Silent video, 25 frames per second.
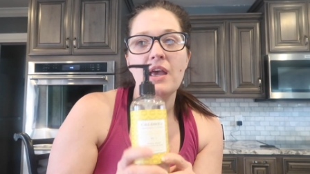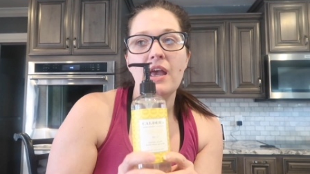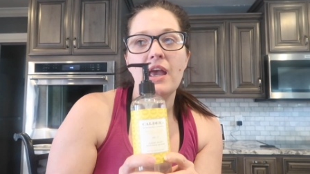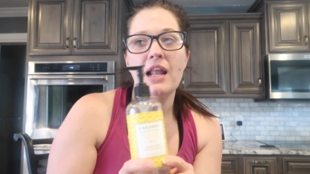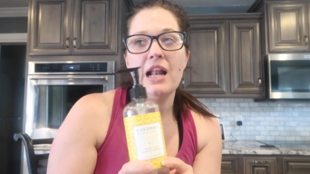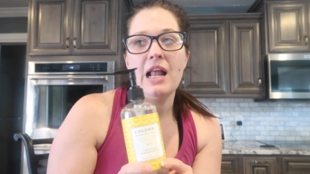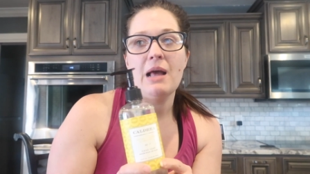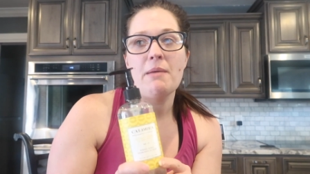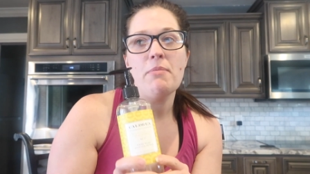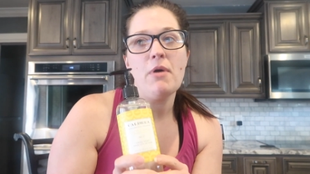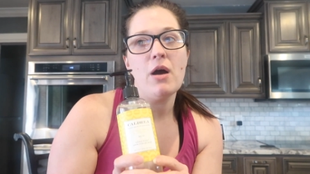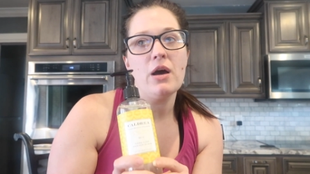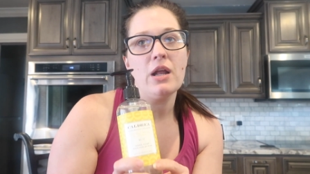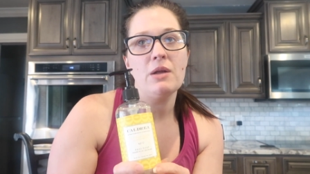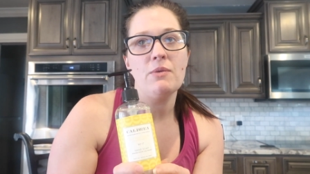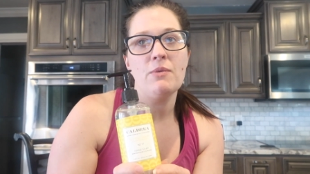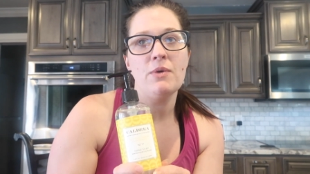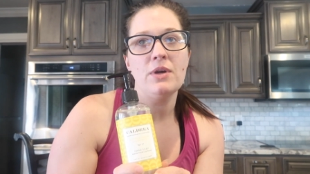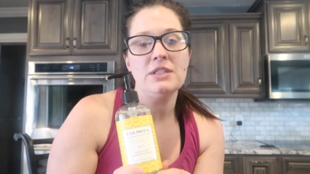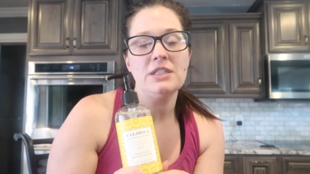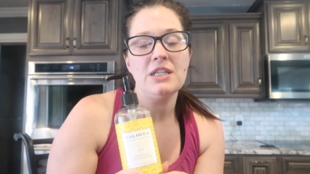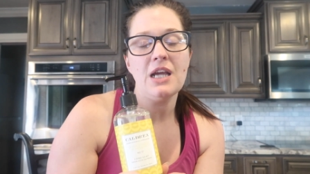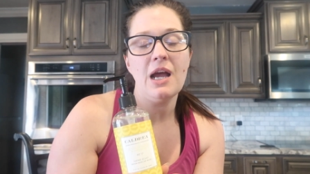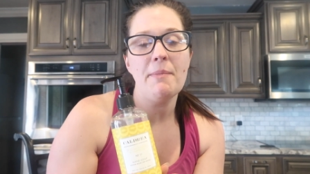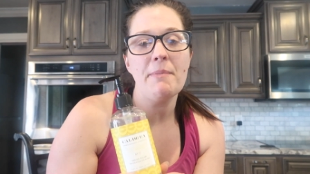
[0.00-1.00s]
and I bought it
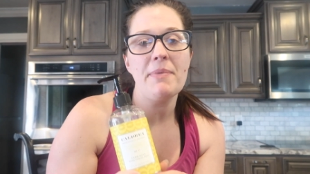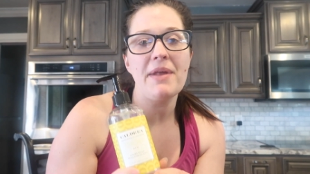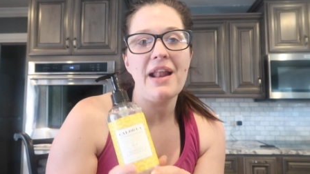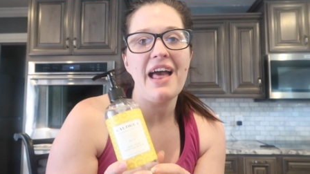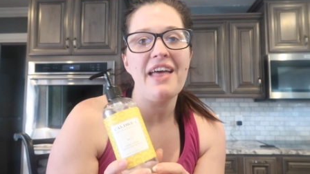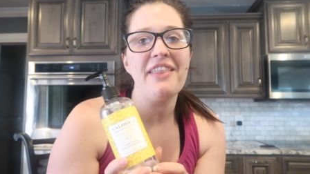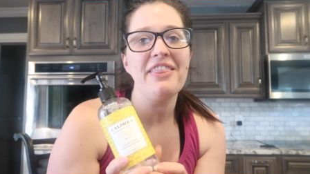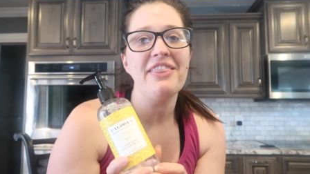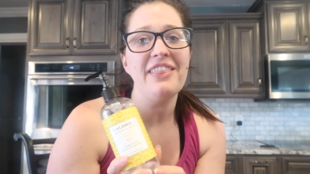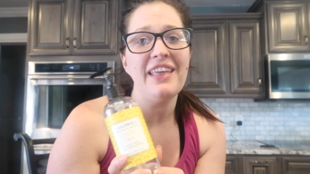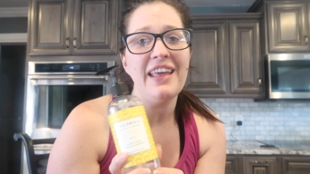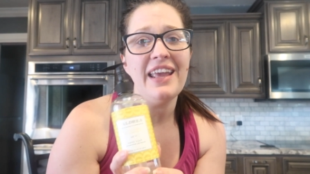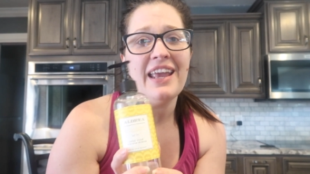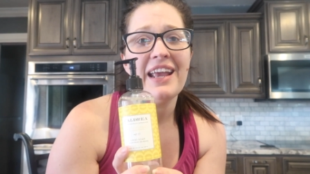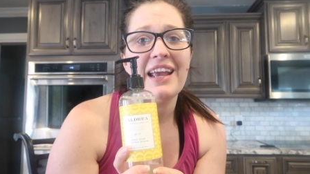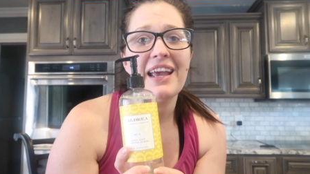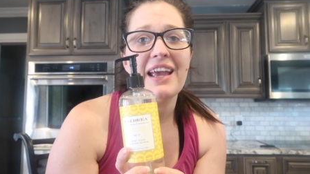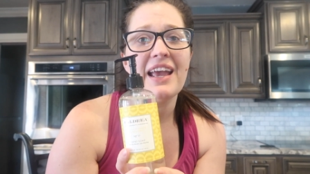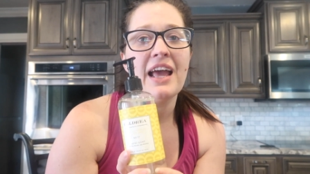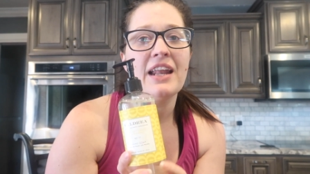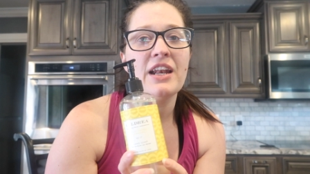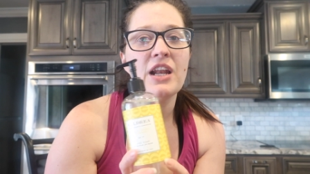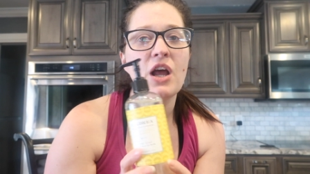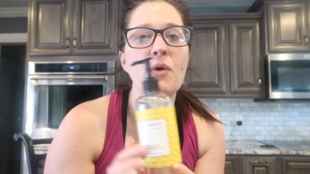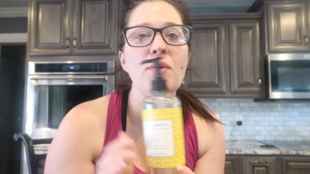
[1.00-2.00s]
one time, but I think,
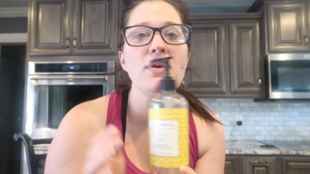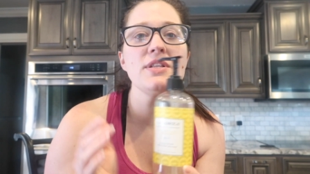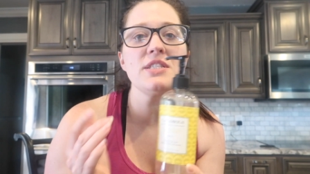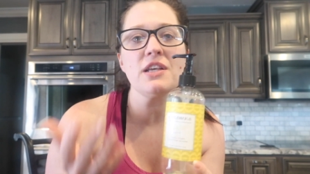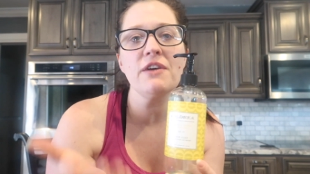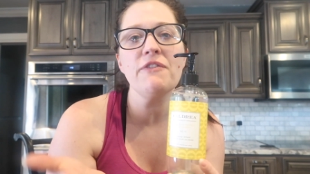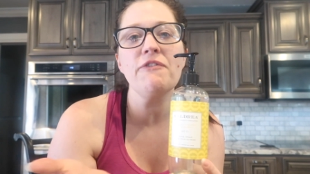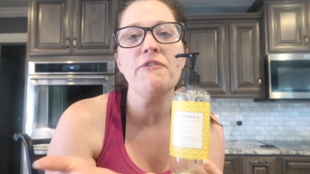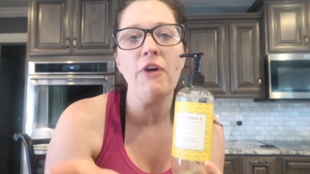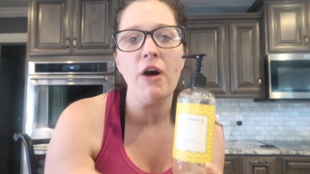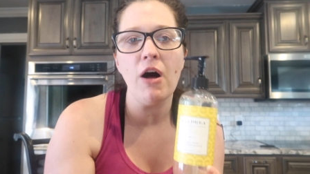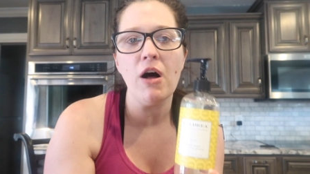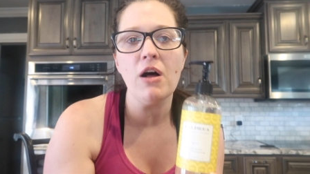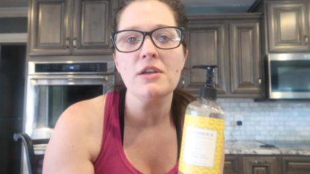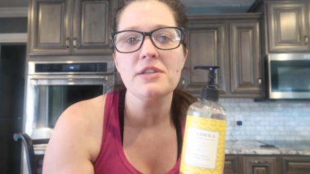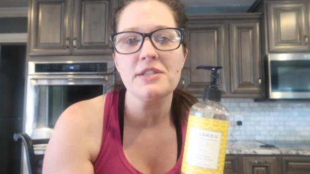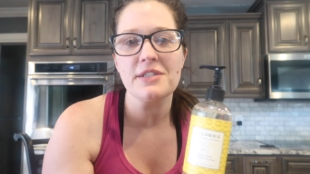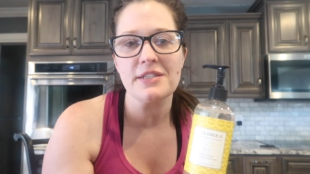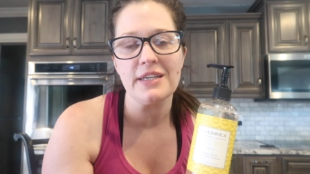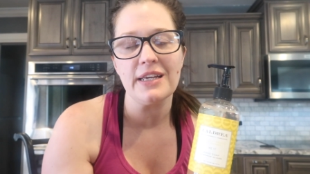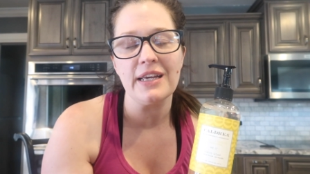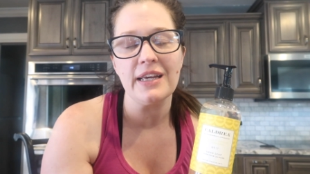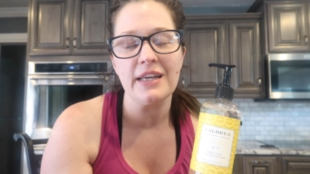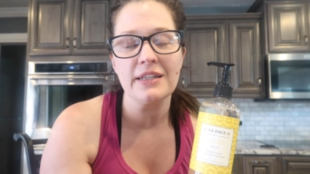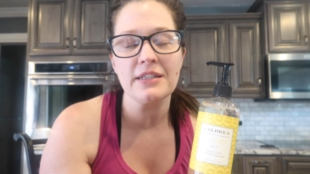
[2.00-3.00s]
I know it's a fall
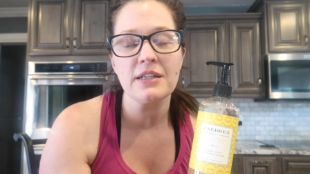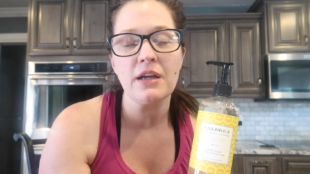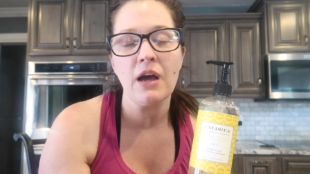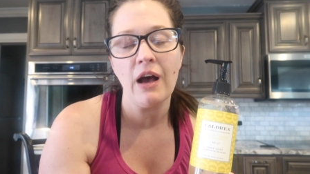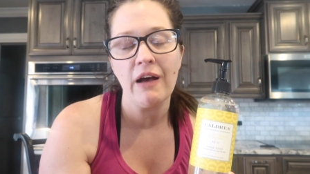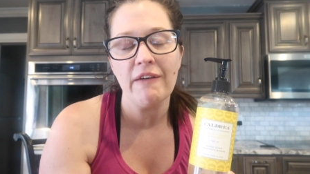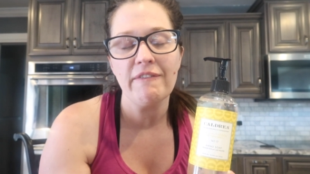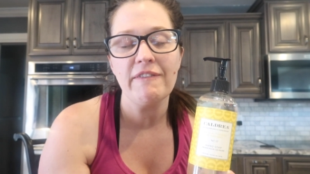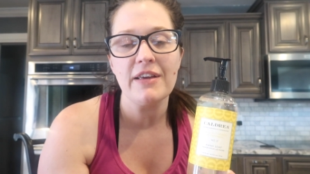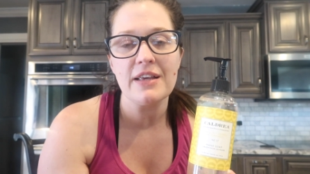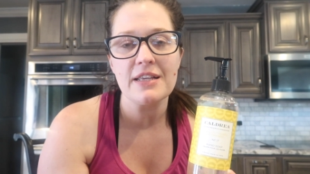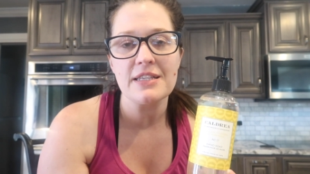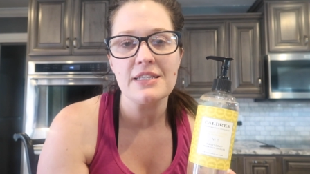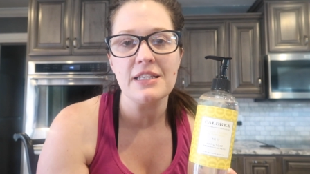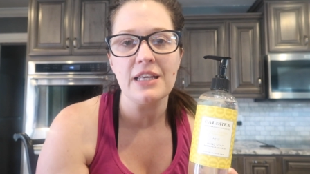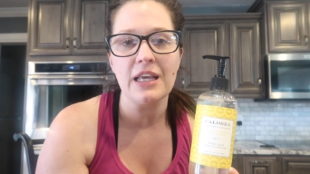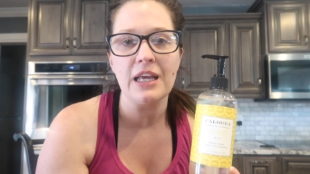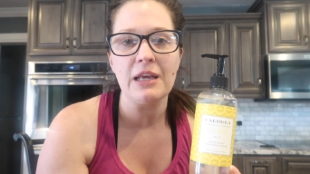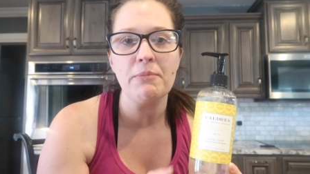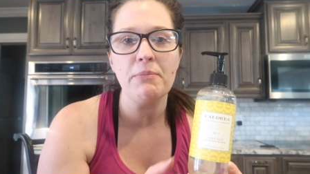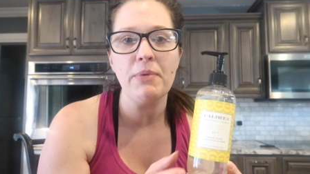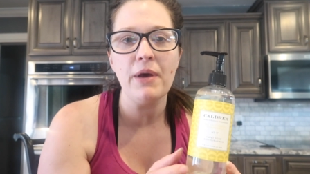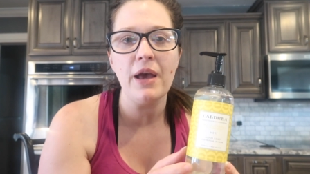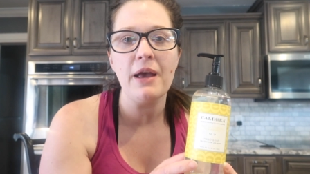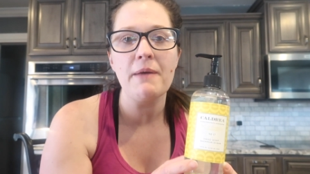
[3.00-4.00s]
scent,
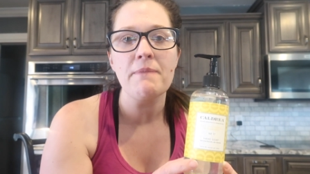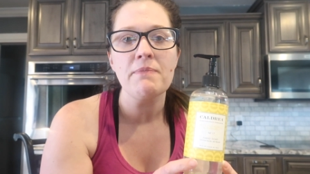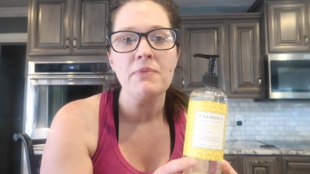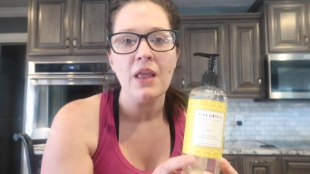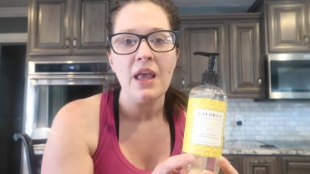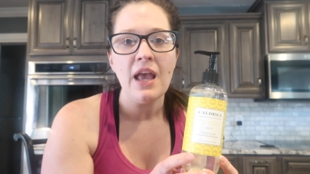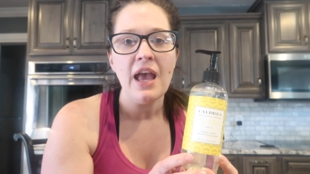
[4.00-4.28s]
obviously, but